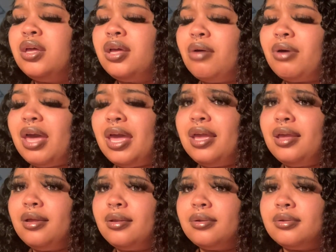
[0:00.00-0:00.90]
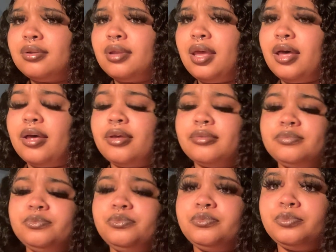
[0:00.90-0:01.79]
Okay, yeah,
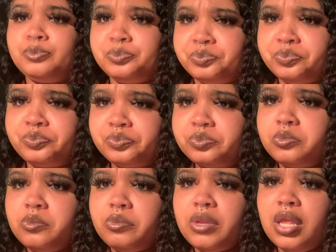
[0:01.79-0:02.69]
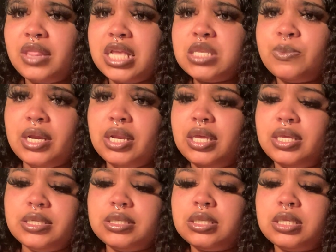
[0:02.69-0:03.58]
that's what it
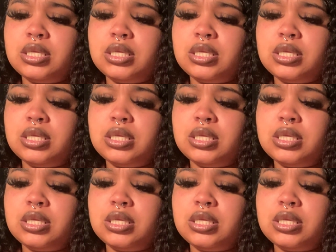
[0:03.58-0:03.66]
is.